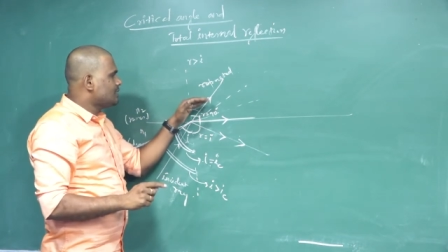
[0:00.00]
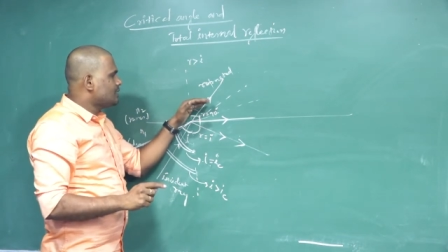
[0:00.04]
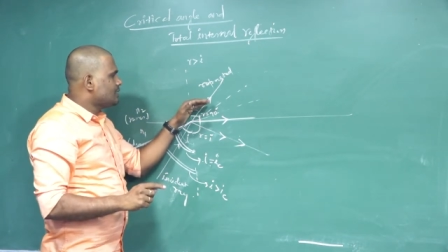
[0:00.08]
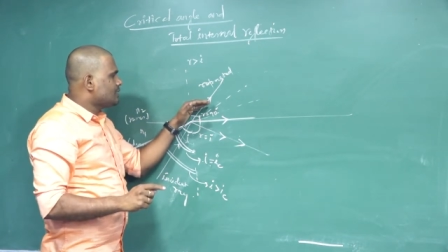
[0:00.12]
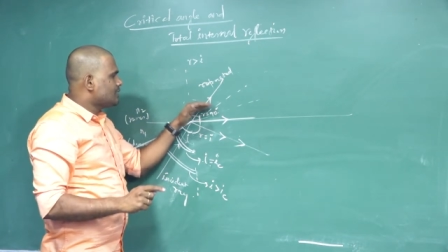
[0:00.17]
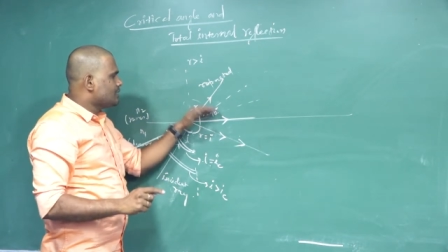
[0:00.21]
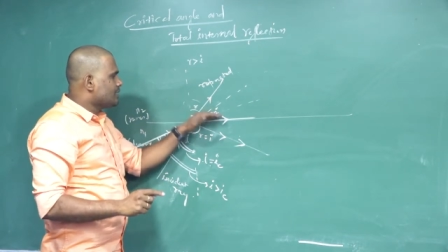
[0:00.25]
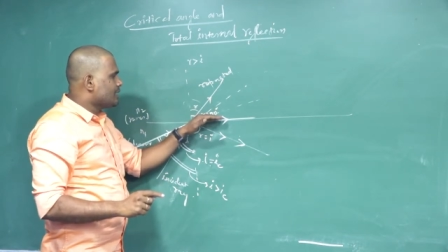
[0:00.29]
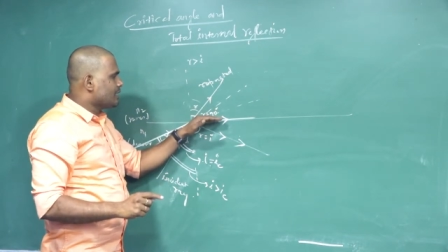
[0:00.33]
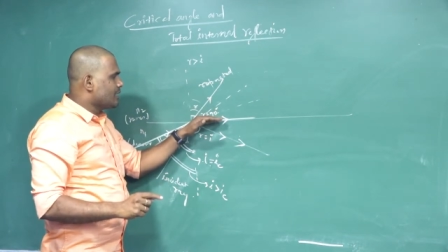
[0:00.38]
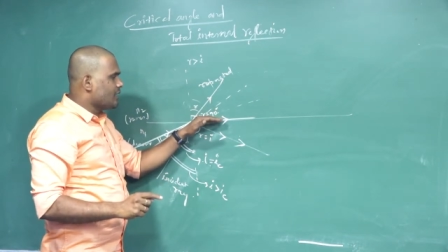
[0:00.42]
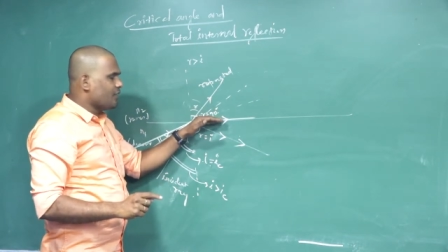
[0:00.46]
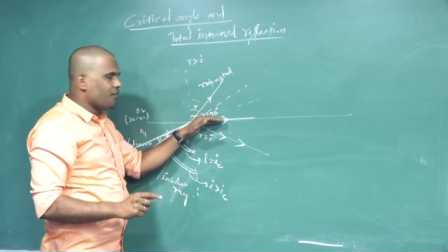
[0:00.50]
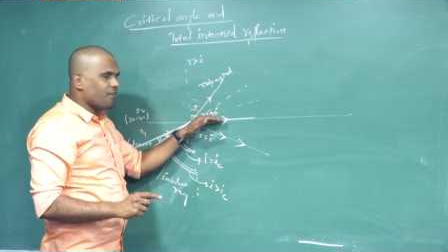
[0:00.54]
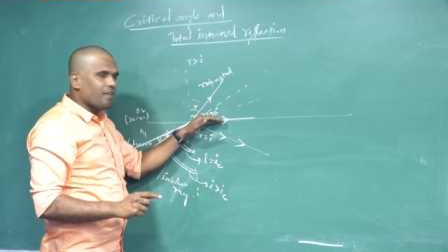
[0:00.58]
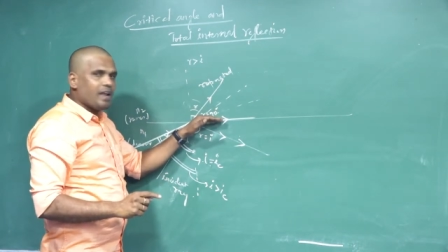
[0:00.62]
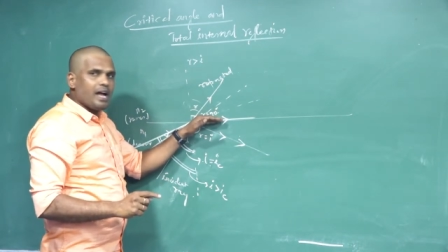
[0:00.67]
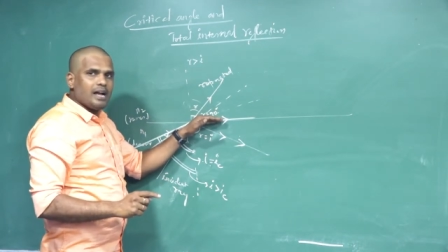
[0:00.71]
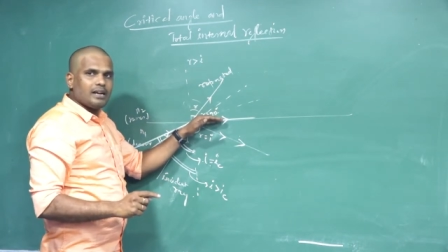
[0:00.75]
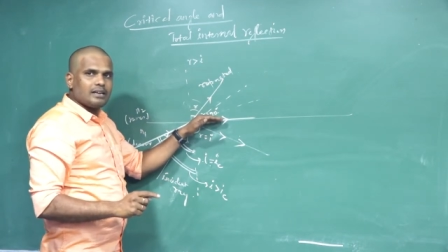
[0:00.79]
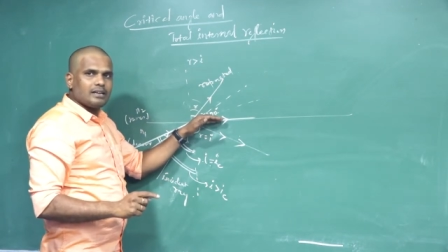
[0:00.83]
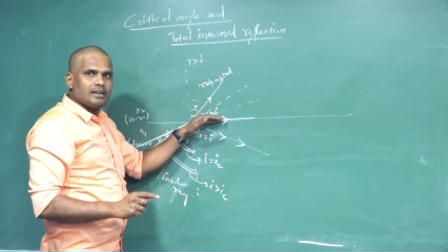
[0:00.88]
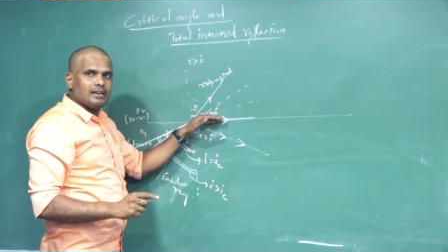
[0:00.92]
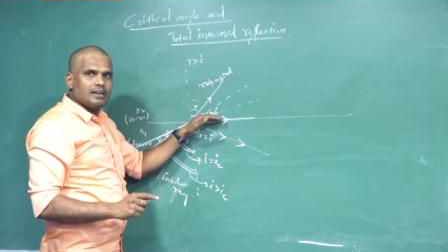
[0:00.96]
the
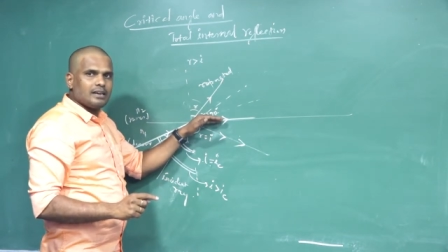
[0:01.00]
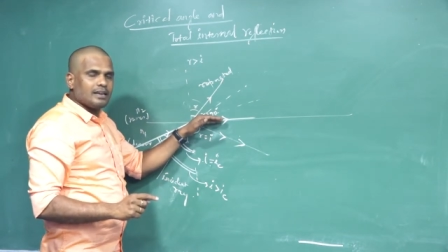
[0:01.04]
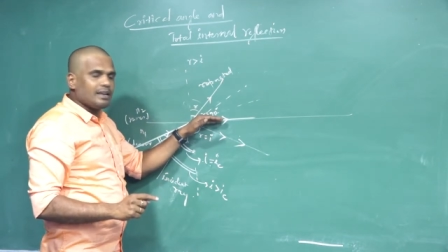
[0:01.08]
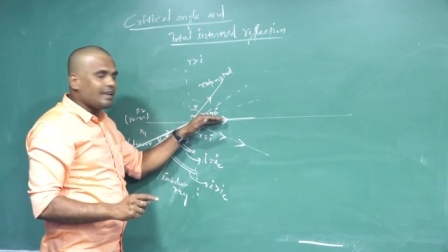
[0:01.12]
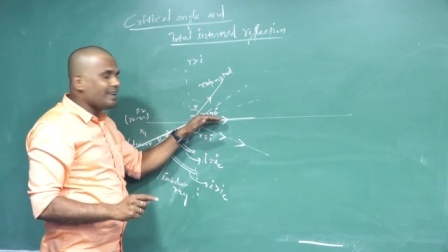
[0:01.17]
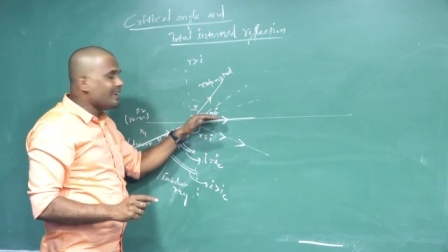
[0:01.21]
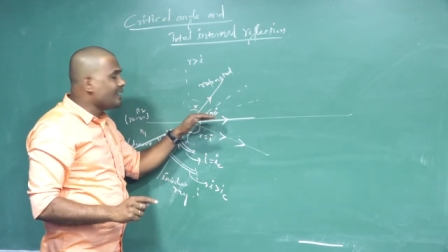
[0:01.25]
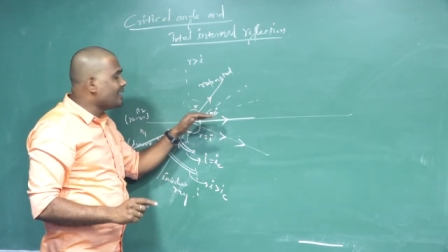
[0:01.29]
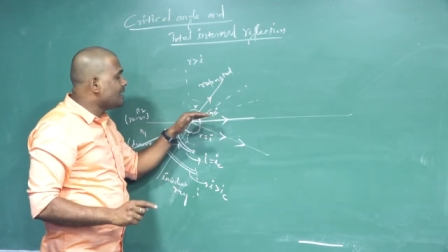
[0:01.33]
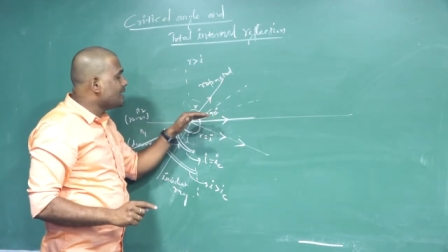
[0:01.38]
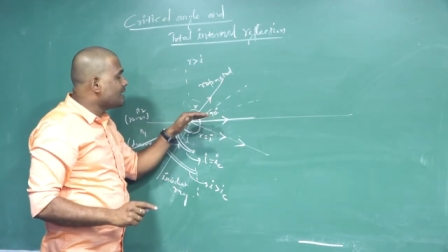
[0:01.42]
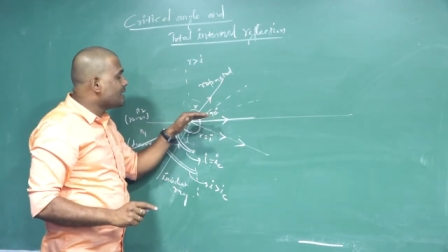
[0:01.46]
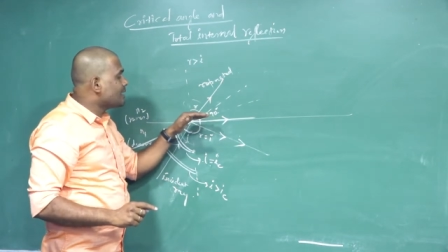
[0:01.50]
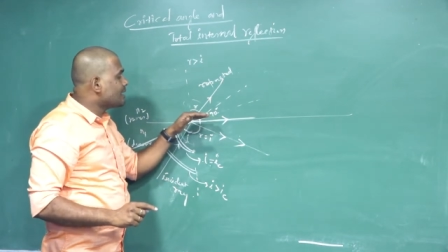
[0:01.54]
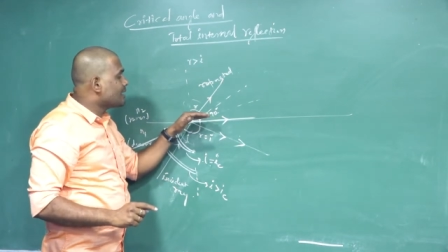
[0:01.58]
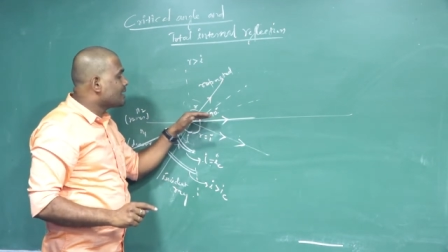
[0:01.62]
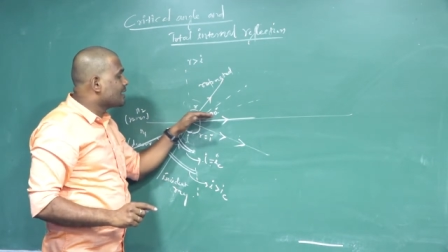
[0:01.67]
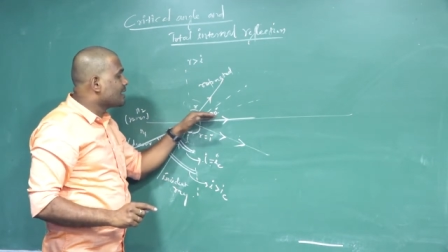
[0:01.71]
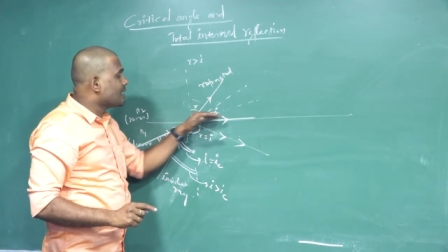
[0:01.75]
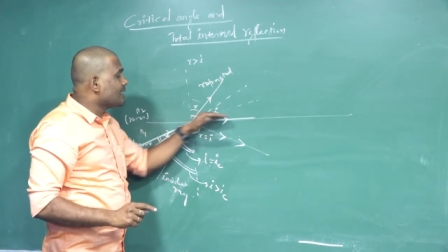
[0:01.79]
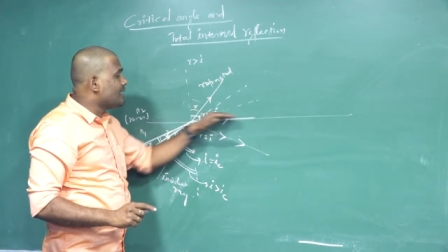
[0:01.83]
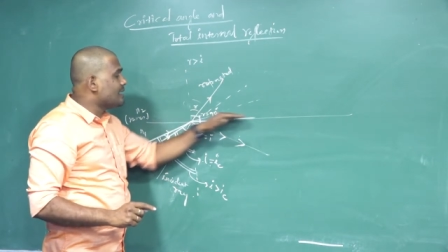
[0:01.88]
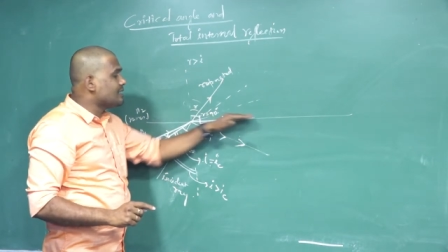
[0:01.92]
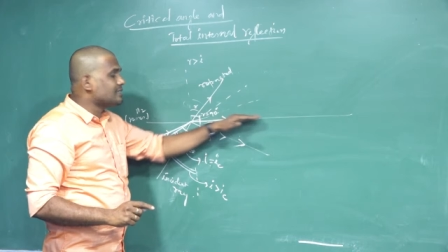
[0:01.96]
refracted ray
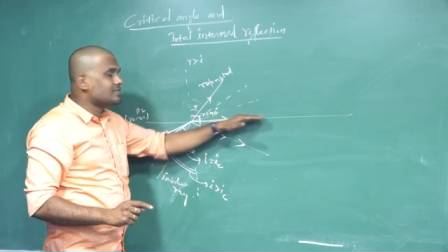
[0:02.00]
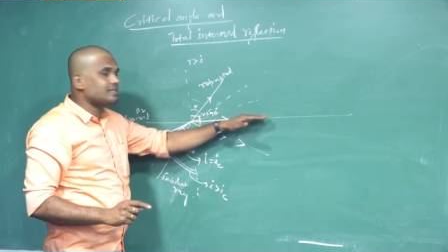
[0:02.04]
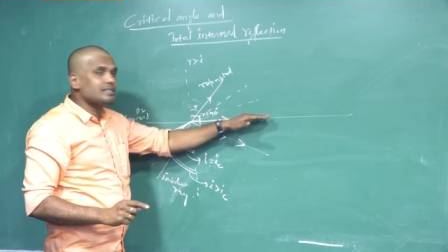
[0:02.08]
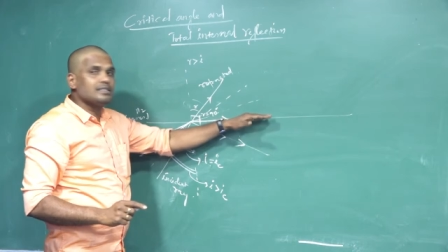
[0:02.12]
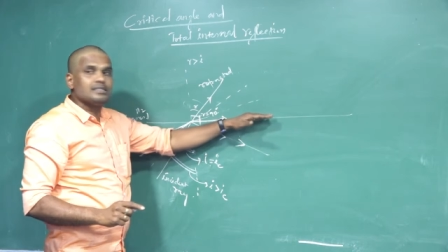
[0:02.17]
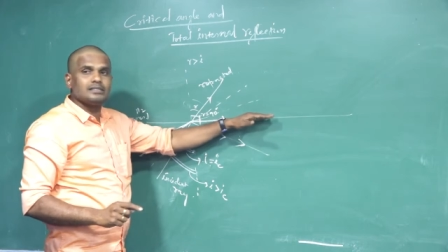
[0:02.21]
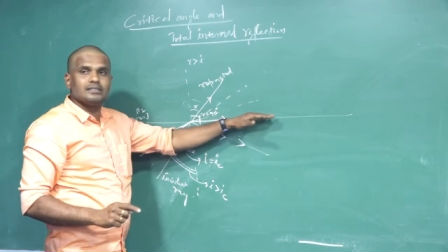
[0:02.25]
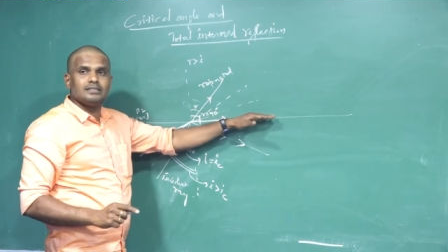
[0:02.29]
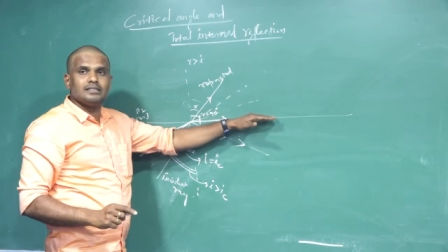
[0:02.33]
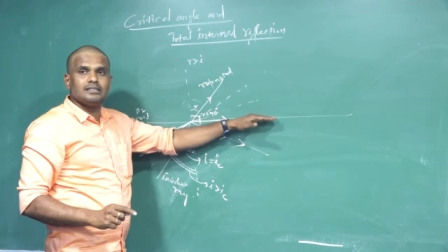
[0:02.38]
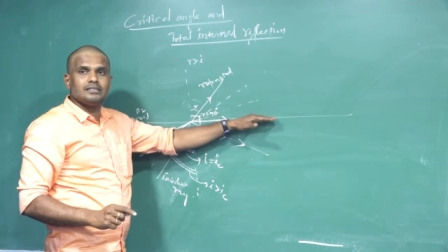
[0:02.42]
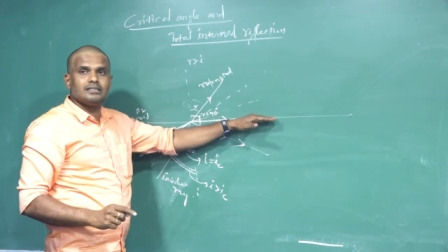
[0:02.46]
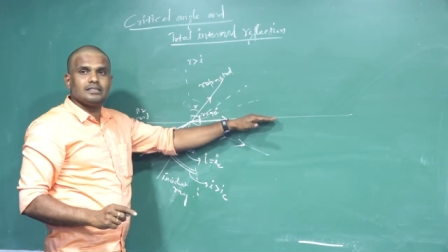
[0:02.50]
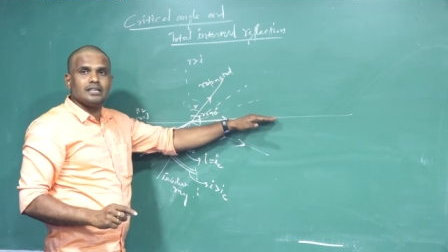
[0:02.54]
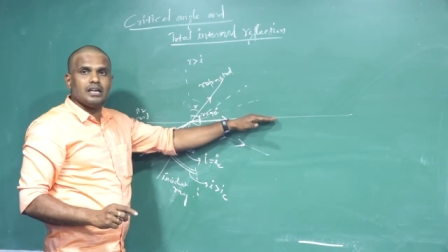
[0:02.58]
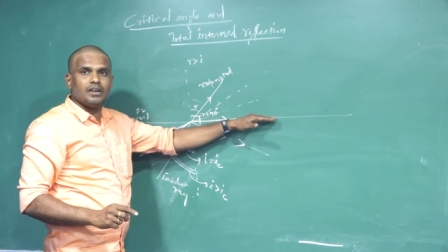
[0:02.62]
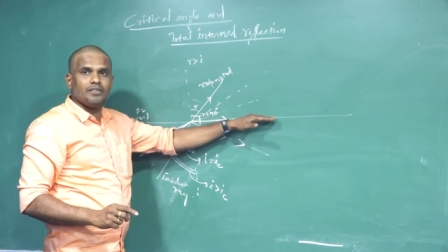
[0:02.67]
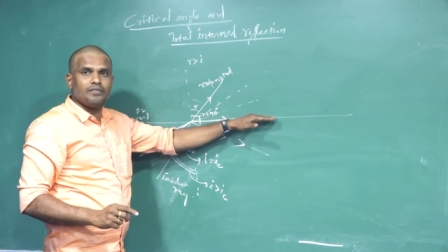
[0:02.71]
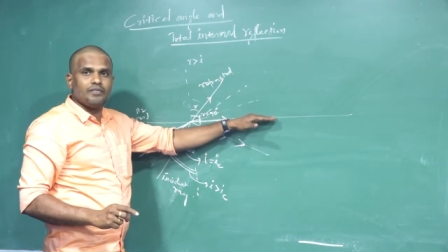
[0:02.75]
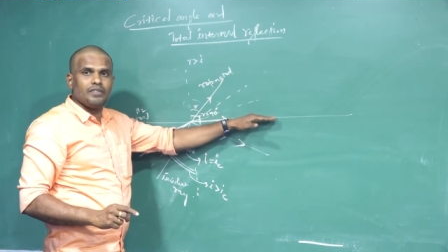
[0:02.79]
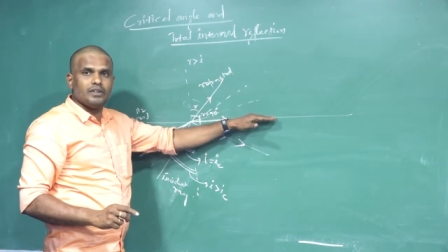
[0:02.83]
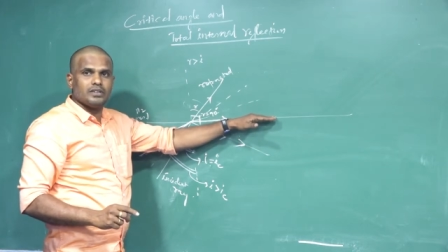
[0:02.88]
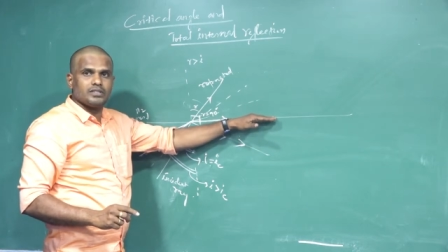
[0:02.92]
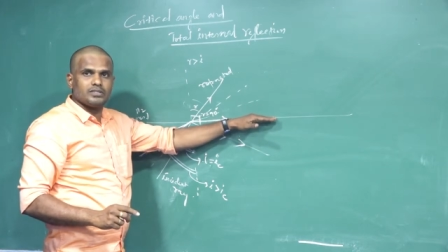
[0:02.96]
grazes the
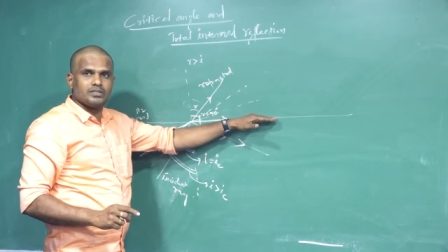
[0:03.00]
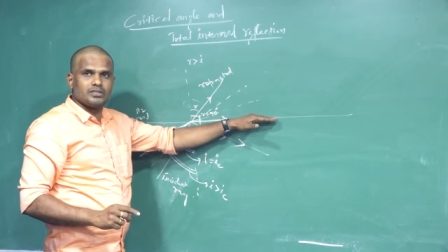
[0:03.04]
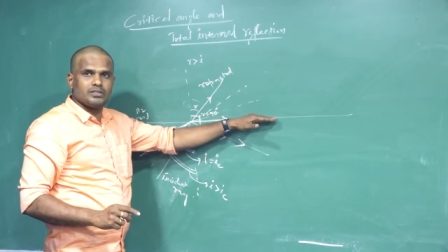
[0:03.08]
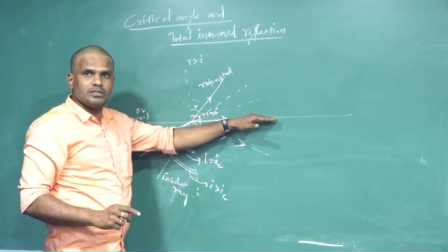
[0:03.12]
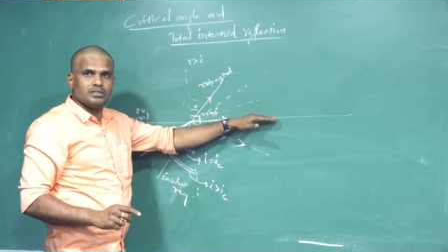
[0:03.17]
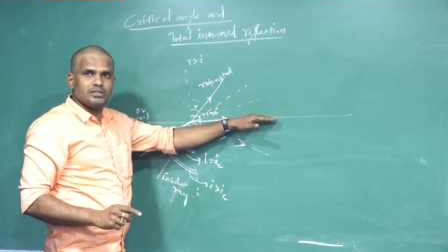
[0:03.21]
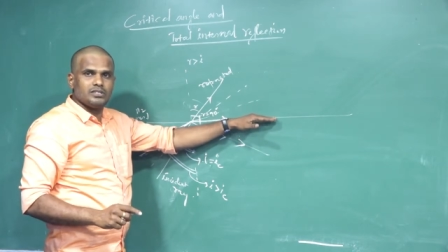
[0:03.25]
surface.